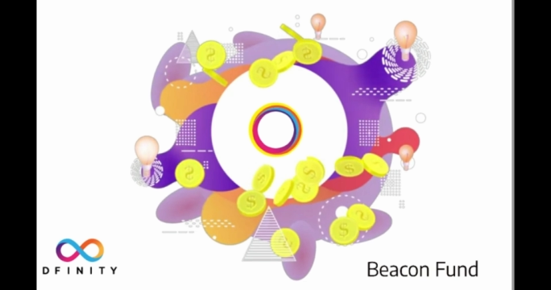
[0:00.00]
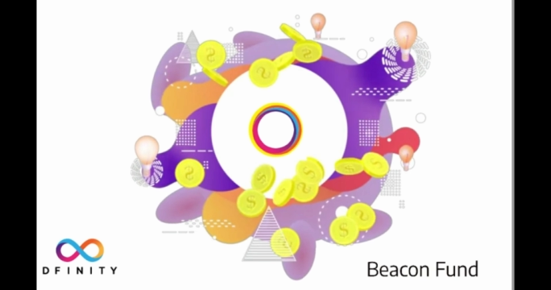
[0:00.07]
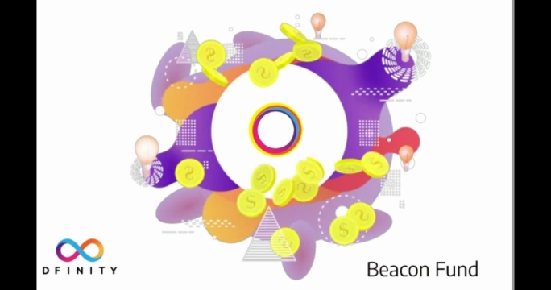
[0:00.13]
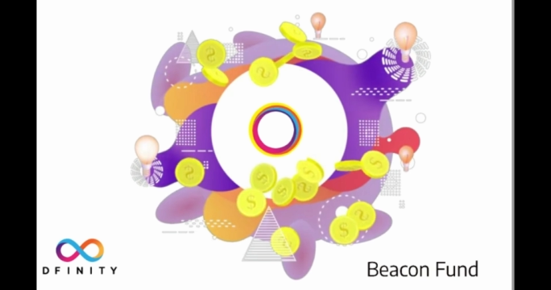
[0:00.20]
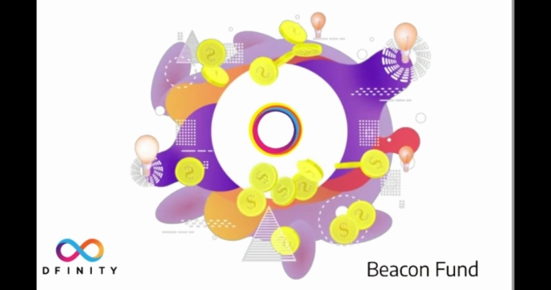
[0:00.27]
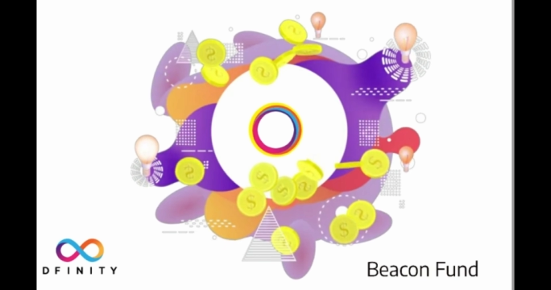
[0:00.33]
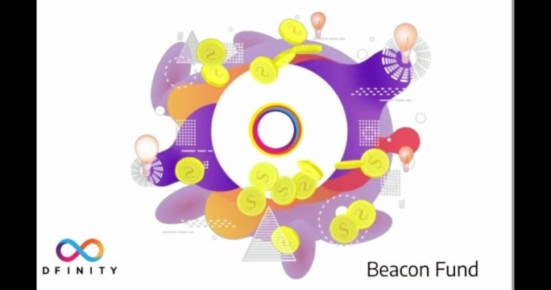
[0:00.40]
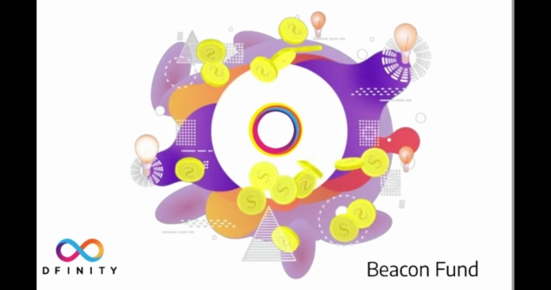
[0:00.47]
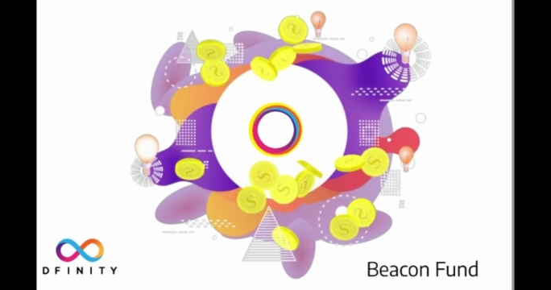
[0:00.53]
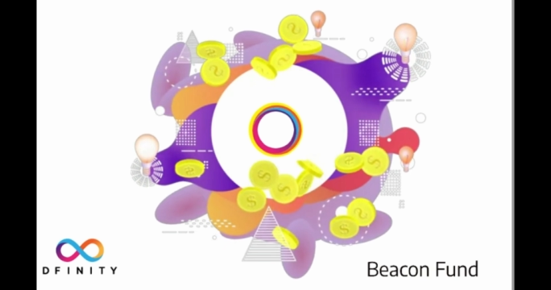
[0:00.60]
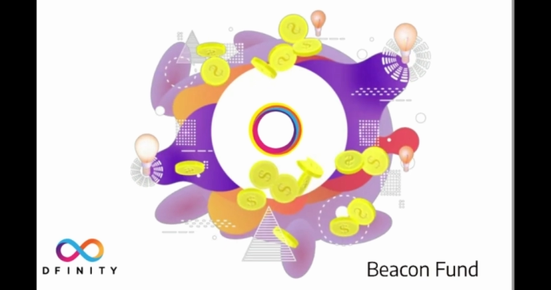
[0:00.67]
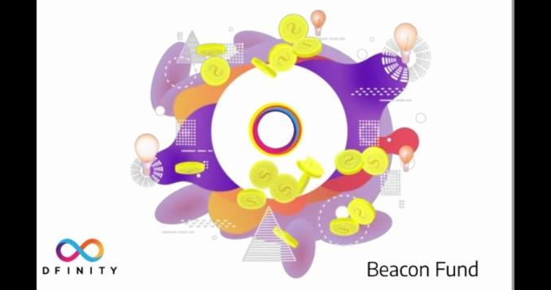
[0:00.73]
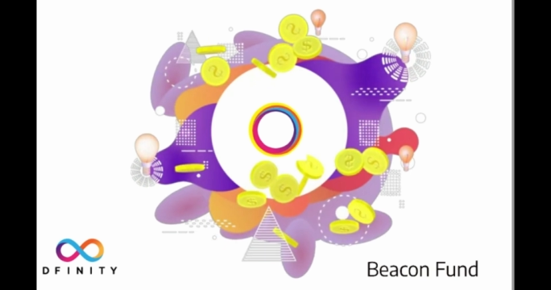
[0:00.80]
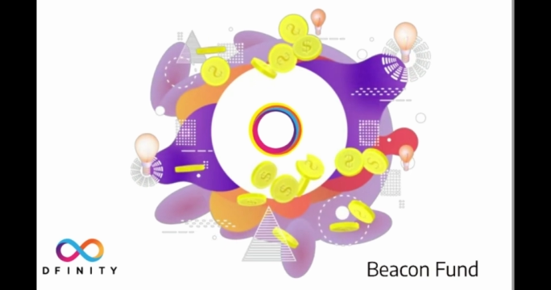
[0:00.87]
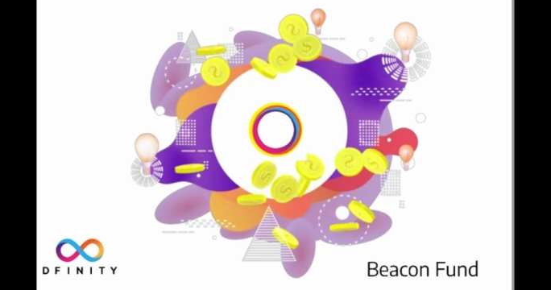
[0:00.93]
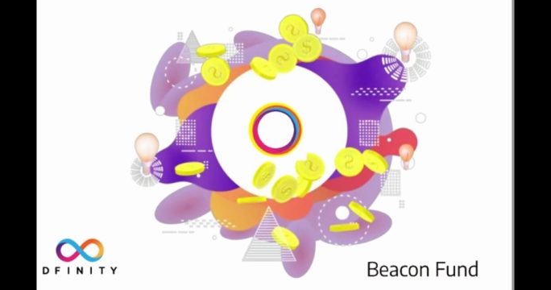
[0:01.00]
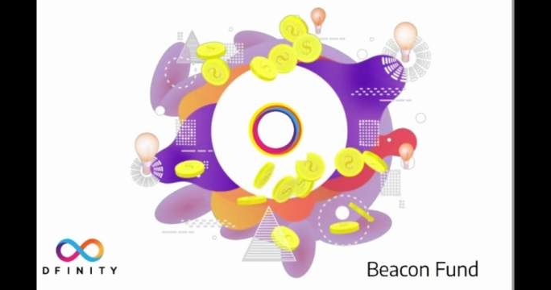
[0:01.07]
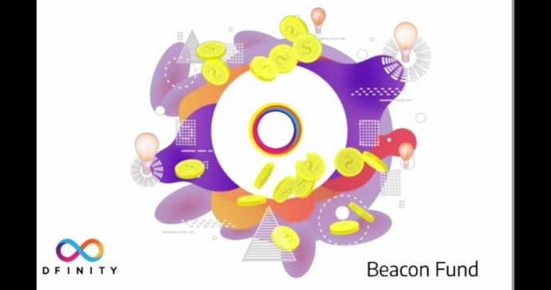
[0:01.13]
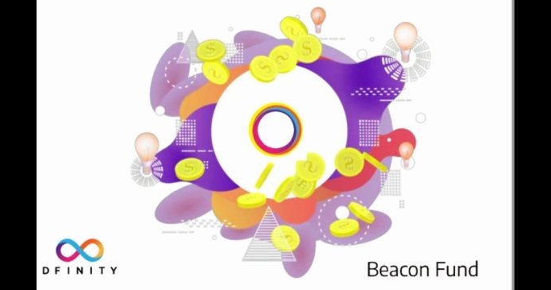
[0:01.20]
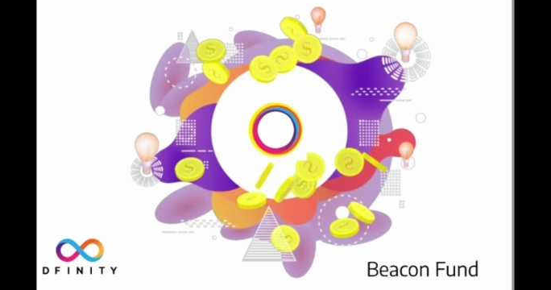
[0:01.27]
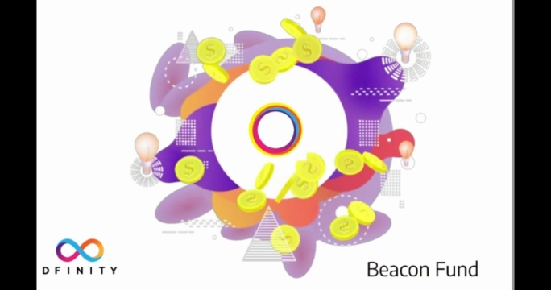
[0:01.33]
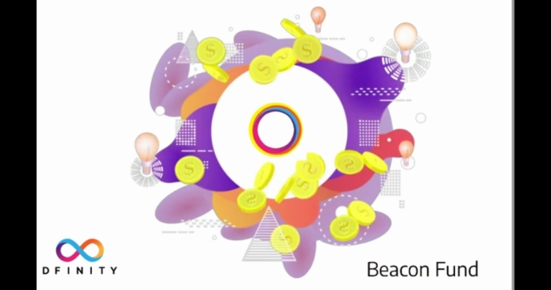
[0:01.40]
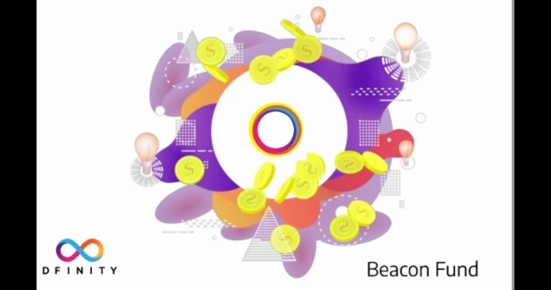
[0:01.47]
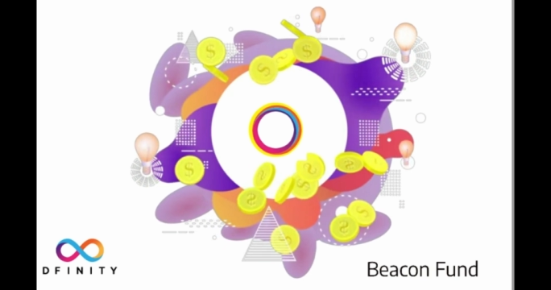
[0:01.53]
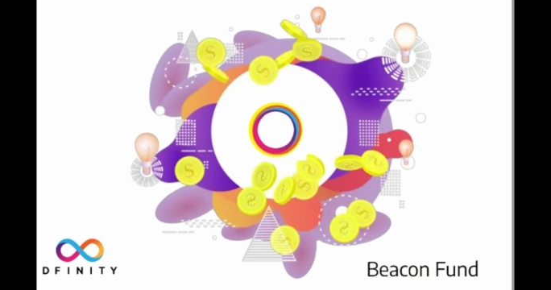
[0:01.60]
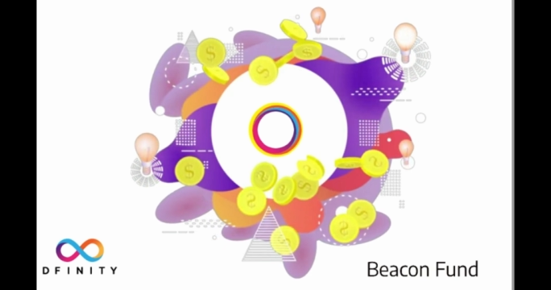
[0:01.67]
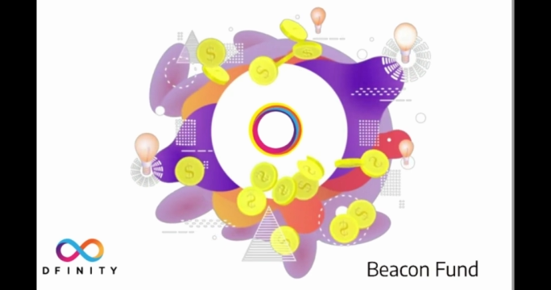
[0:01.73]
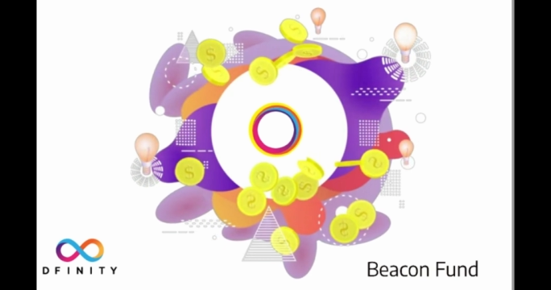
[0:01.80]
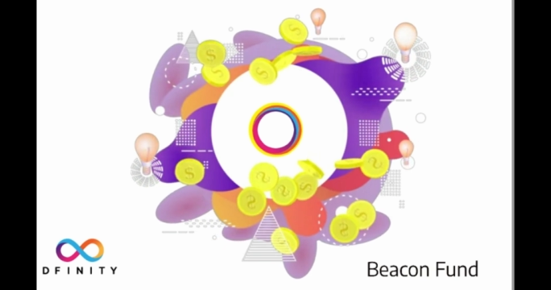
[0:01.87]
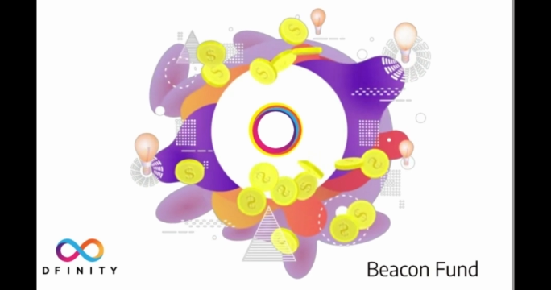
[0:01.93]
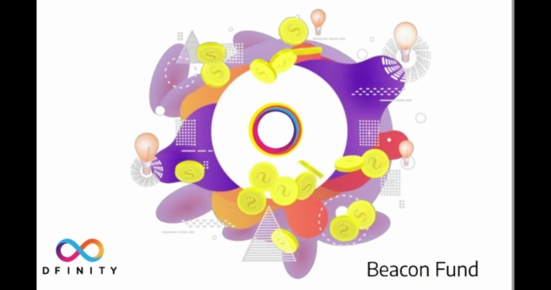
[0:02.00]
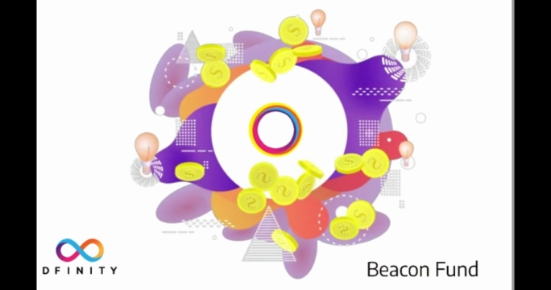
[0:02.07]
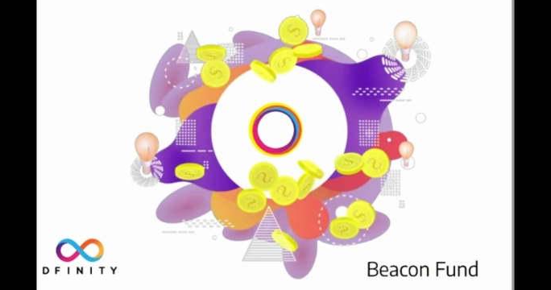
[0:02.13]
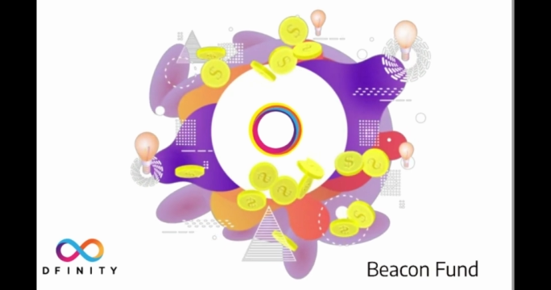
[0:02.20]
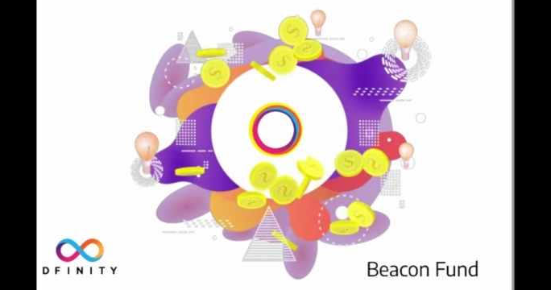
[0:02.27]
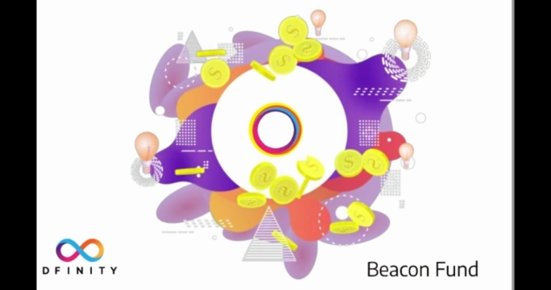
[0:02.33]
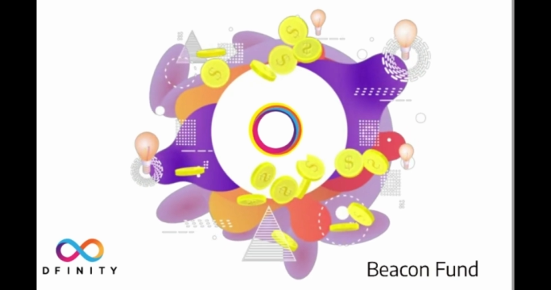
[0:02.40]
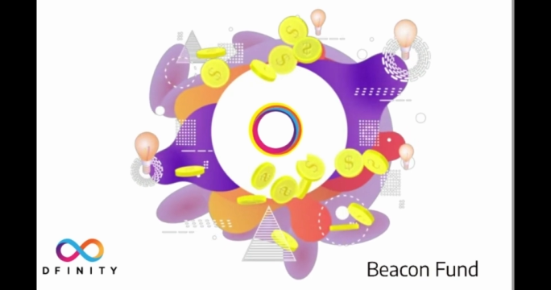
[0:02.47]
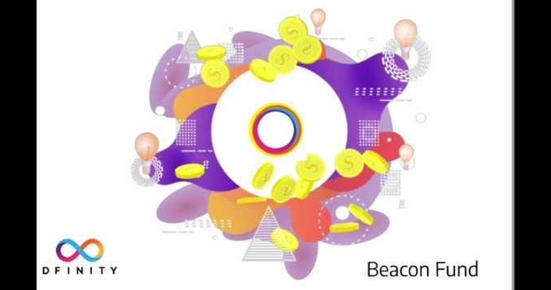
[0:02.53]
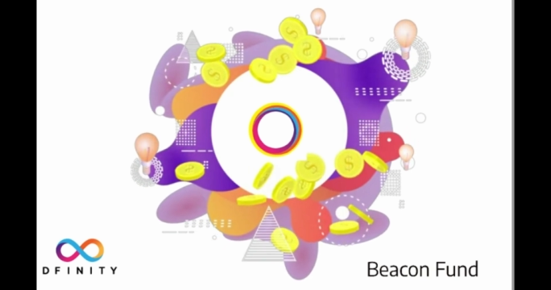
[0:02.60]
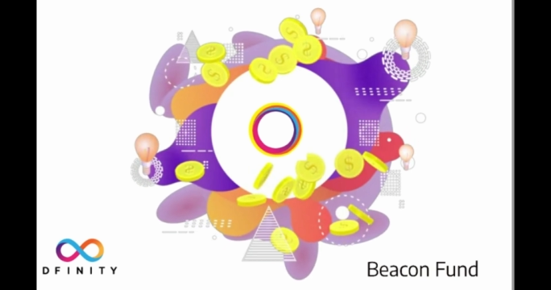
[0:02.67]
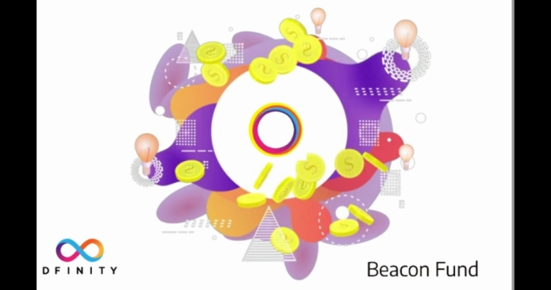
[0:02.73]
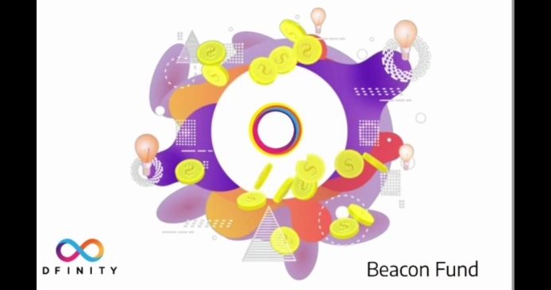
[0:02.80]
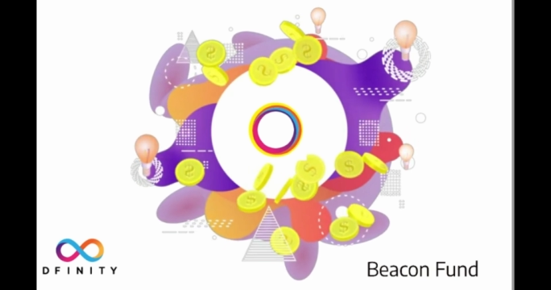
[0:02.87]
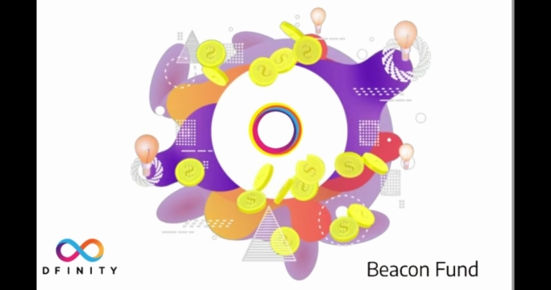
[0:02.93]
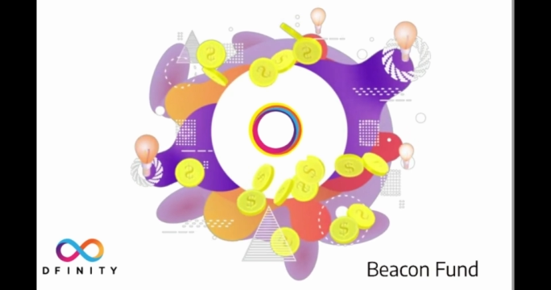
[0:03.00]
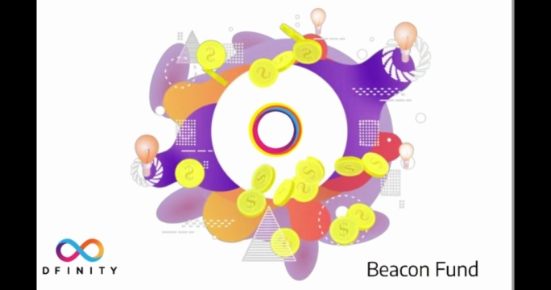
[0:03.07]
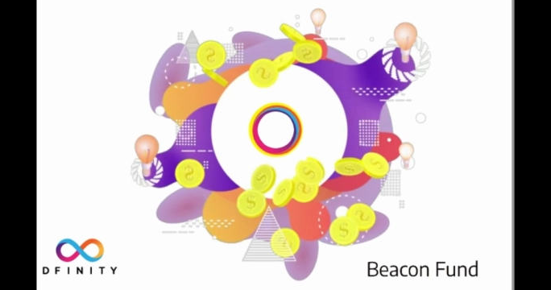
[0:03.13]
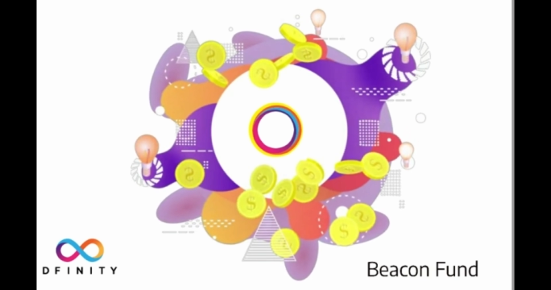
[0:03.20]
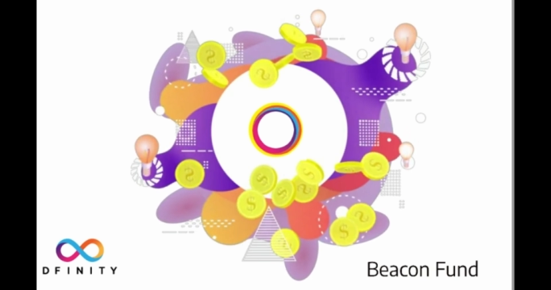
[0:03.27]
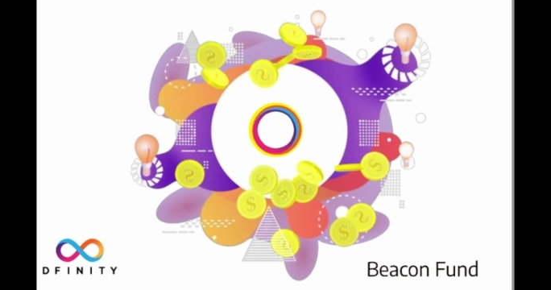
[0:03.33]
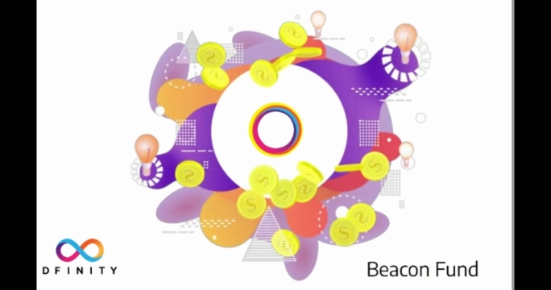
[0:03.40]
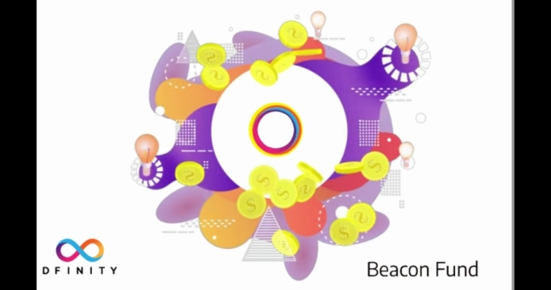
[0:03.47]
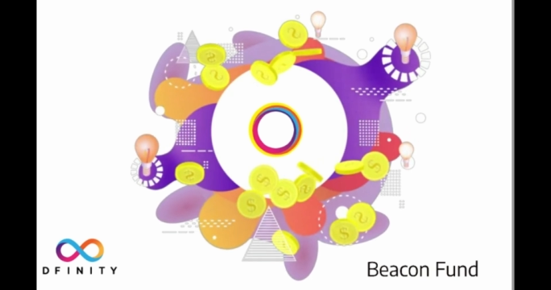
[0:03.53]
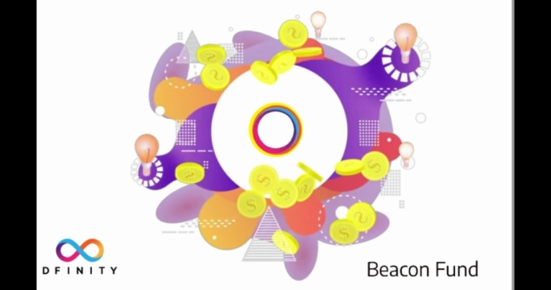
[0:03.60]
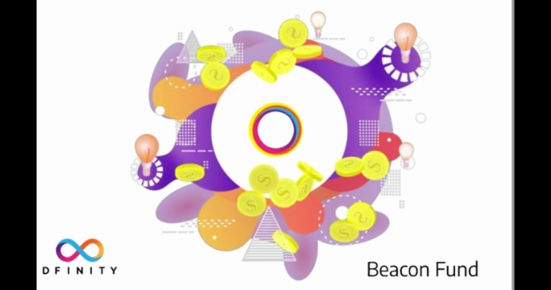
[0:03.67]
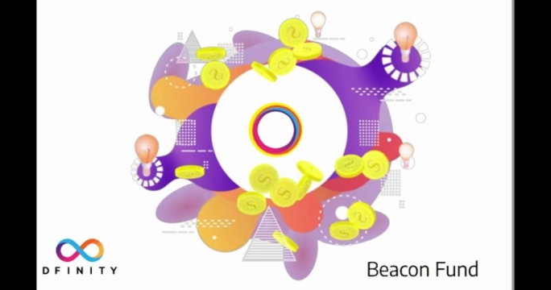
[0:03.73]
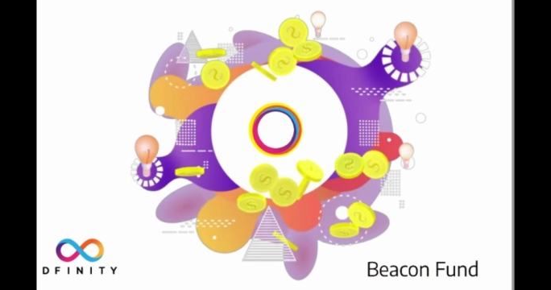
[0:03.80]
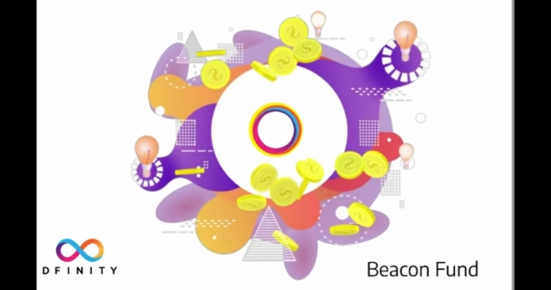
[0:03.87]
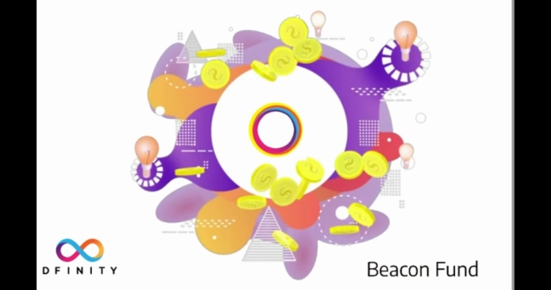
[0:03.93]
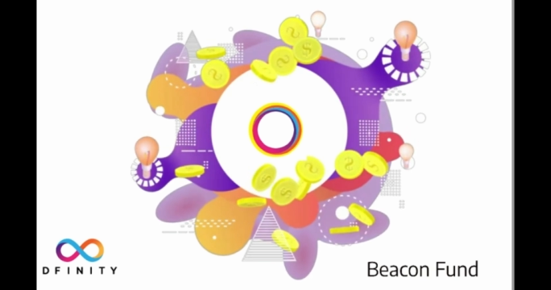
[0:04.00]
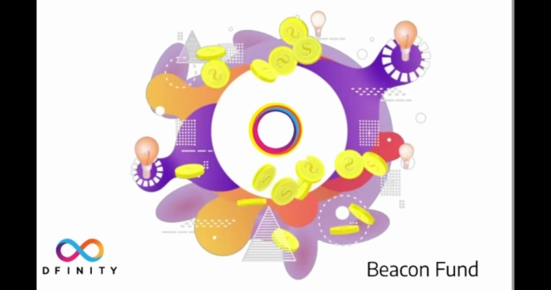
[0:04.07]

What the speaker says: No face is visible, so there are no lips to read.